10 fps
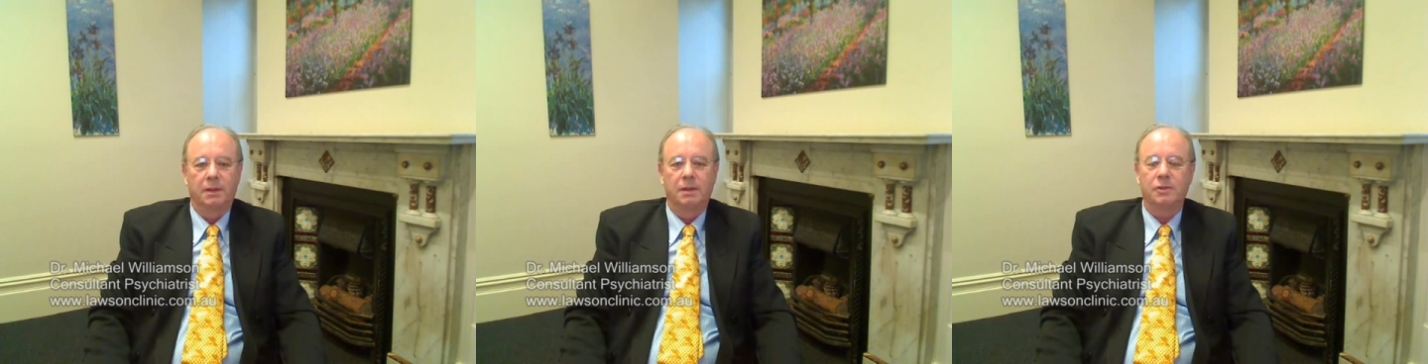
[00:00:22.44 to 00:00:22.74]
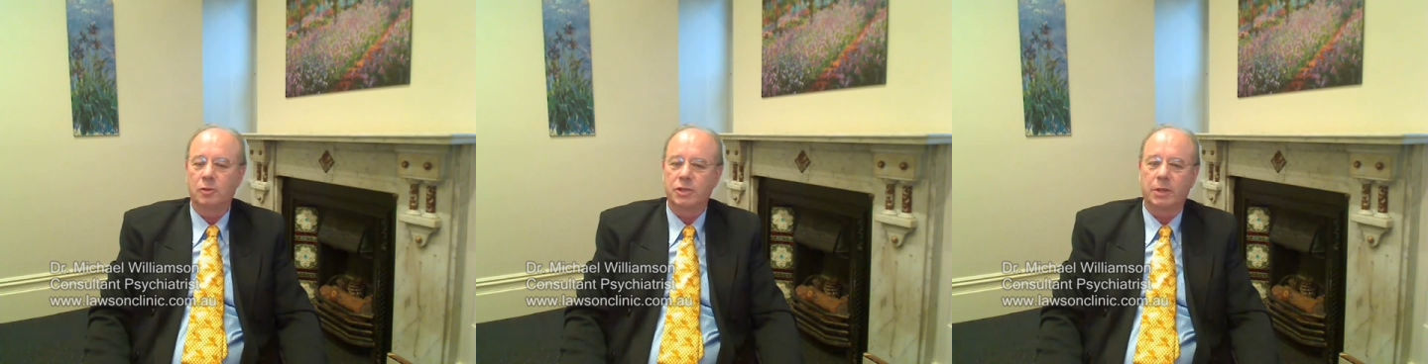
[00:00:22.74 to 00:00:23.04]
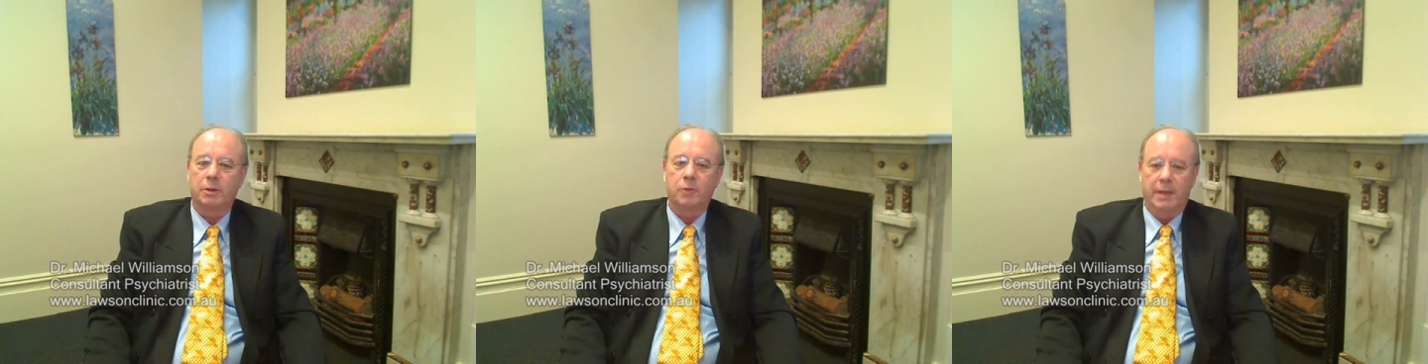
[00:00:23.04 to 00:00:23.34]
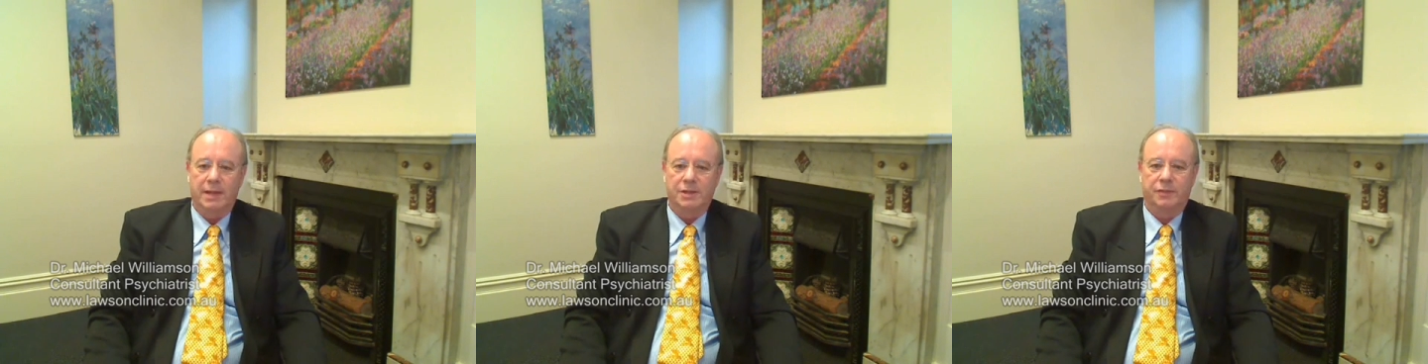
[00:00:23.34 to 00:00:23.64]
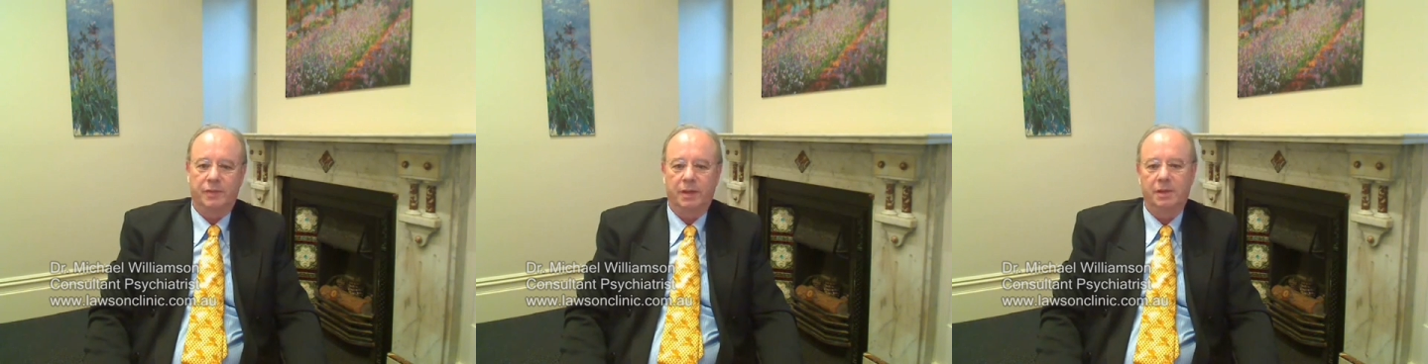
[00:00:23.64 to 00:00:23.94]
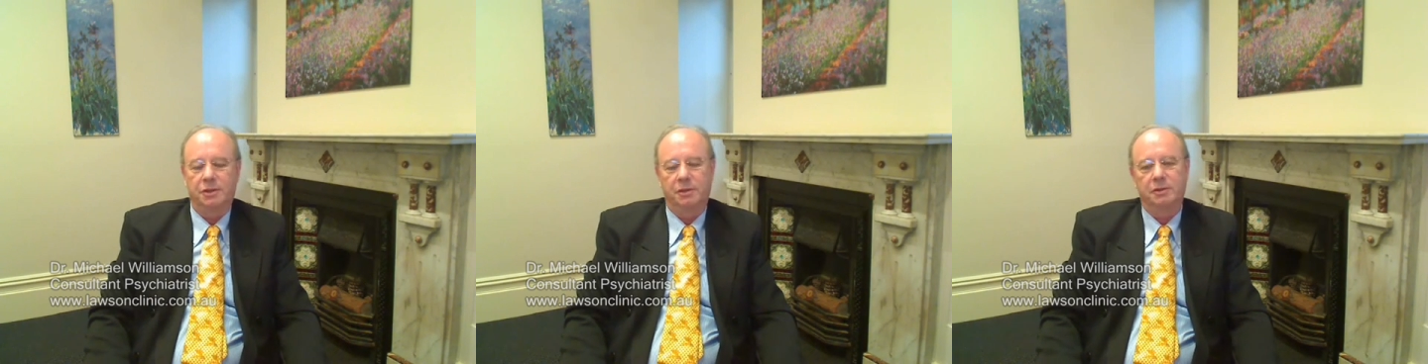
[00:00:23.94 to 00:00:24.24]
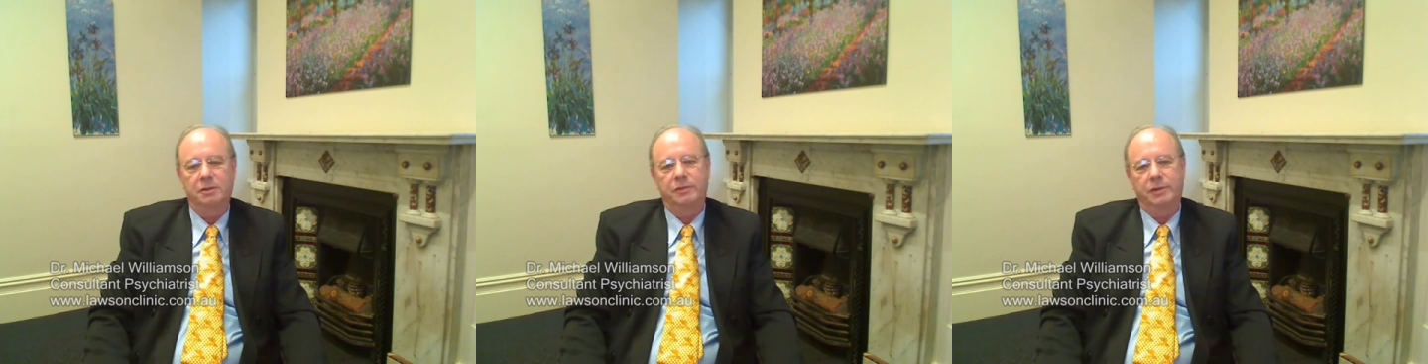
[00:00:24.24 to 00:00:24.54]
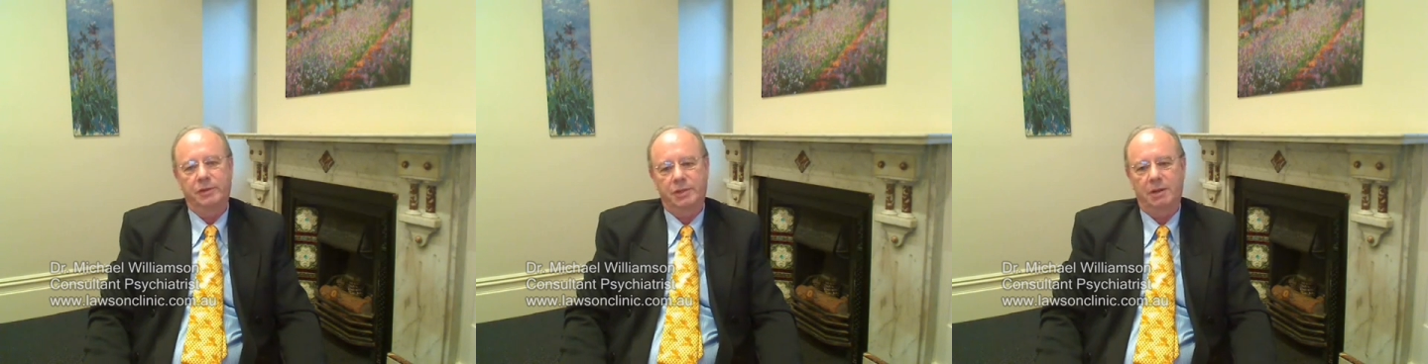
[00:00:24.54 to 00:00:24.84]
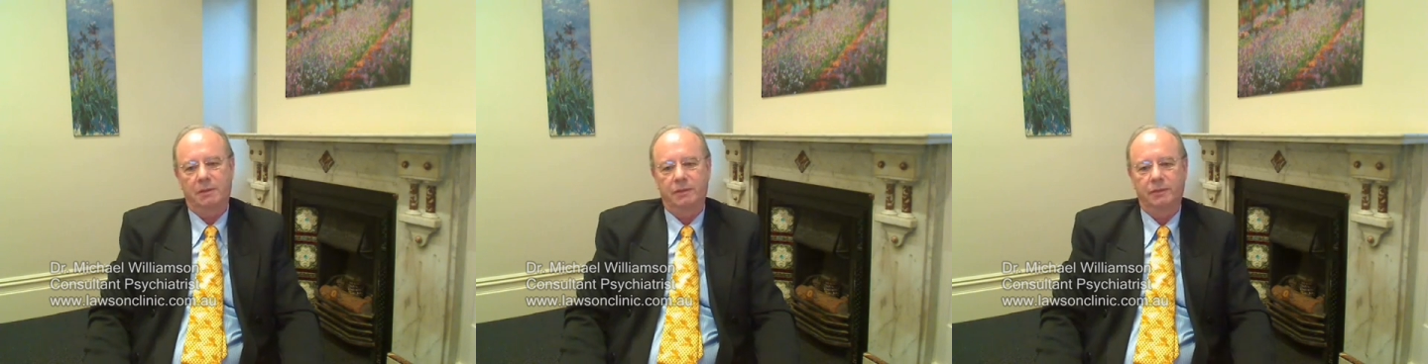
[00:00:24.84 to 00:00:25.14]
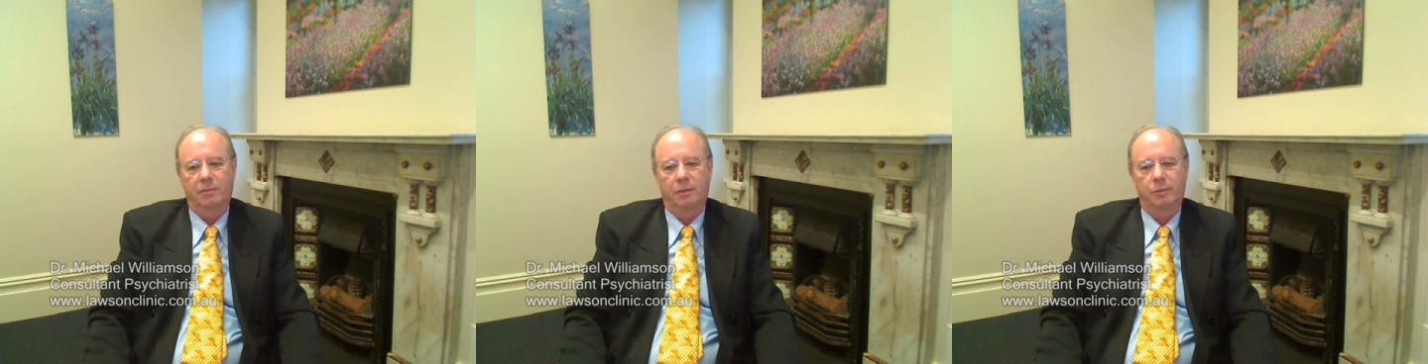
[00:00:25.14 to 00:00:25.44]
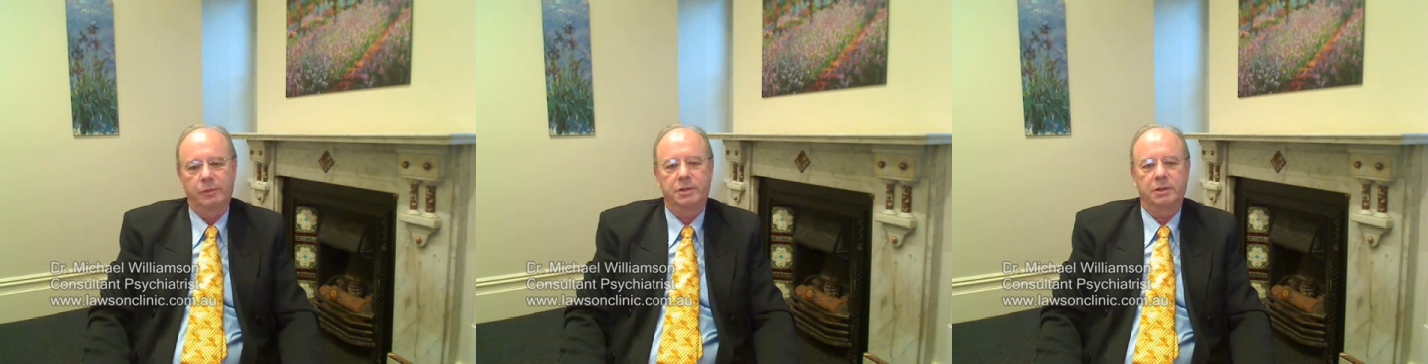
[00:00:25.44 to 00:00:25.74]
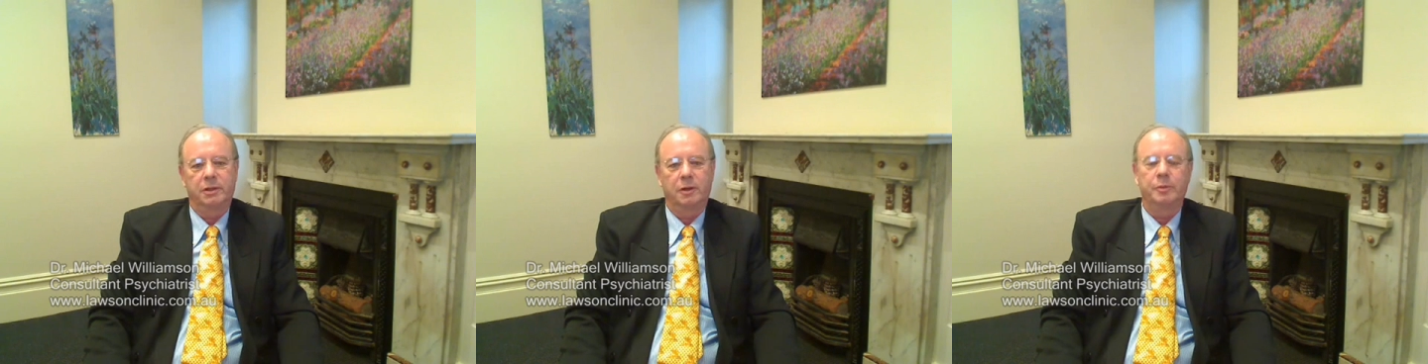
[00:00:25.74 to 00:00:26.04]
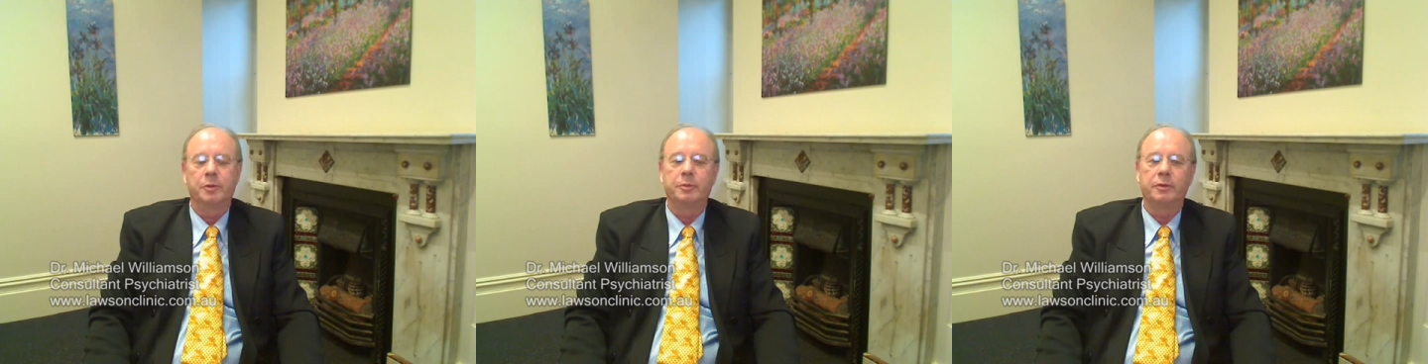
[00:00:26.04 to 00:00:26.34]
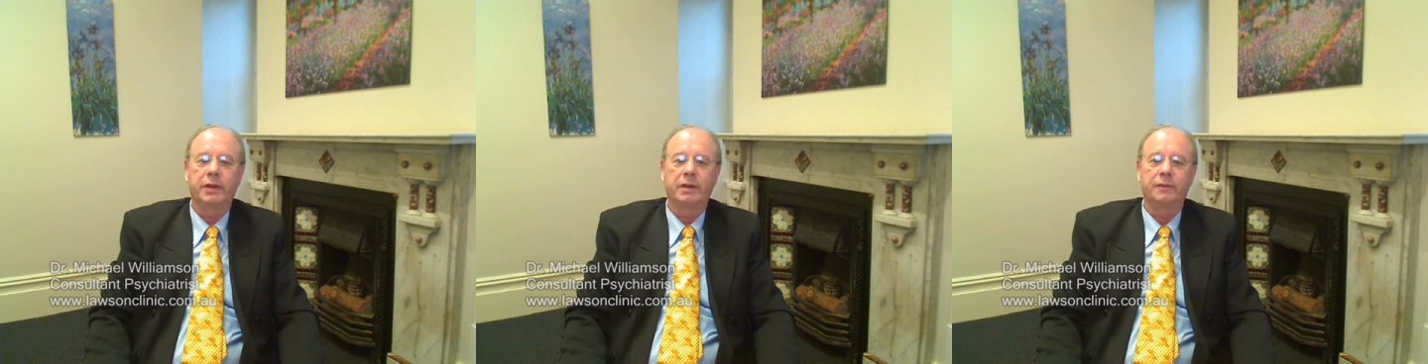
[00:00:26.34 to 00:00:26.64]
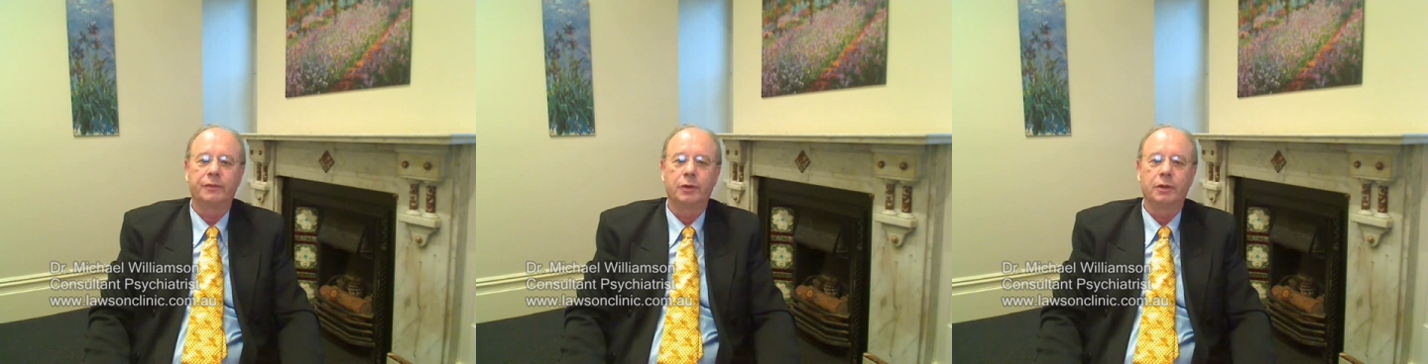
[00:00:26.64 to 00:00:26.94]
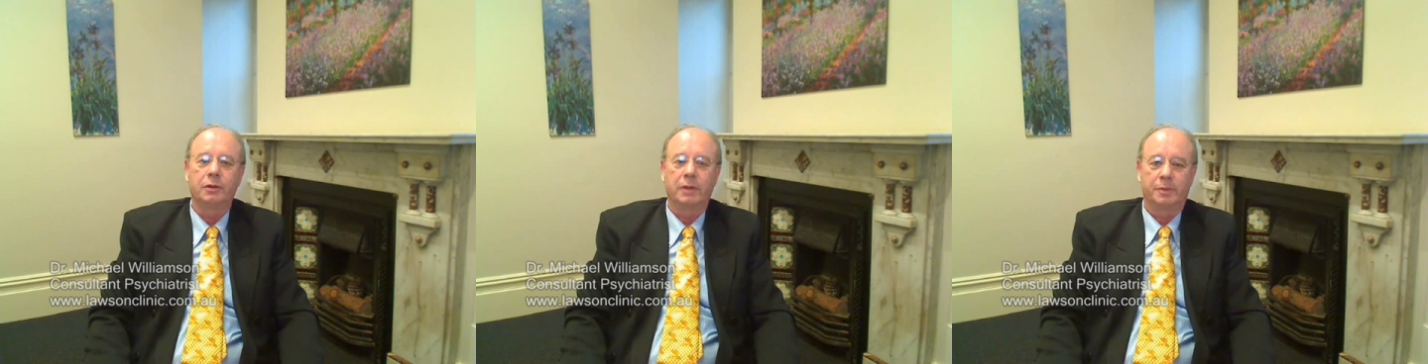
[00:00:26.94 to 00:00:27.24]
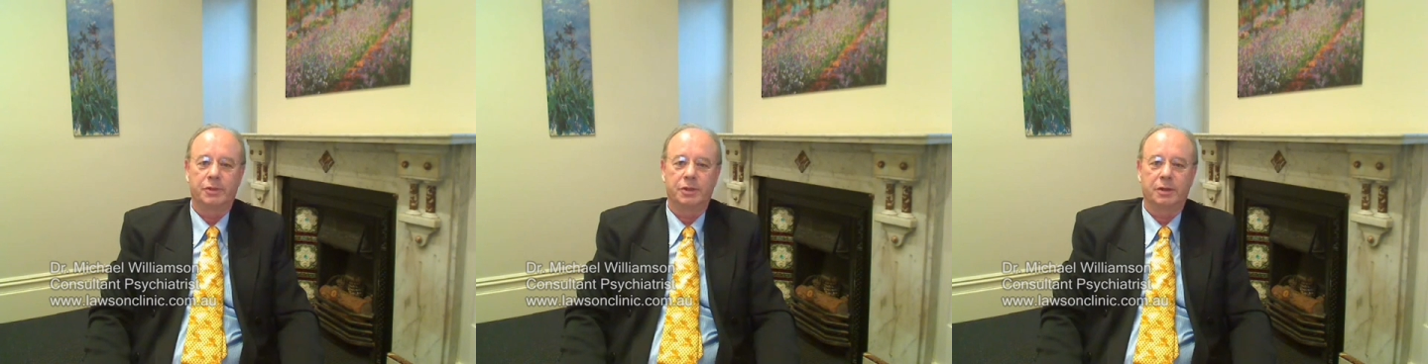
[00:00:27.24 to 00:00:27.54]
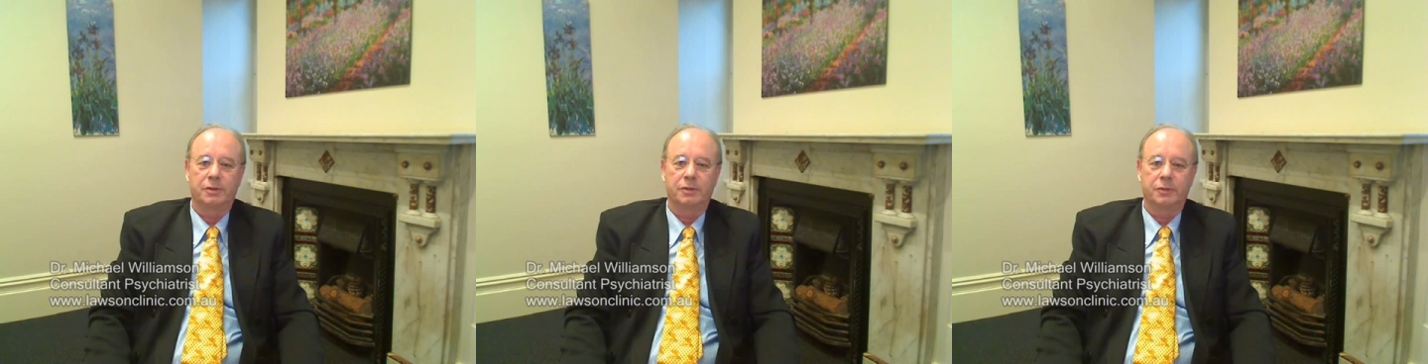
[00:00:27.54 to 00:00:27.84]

There's also a range of things you can do for yourself, which can help you prevent further episodes of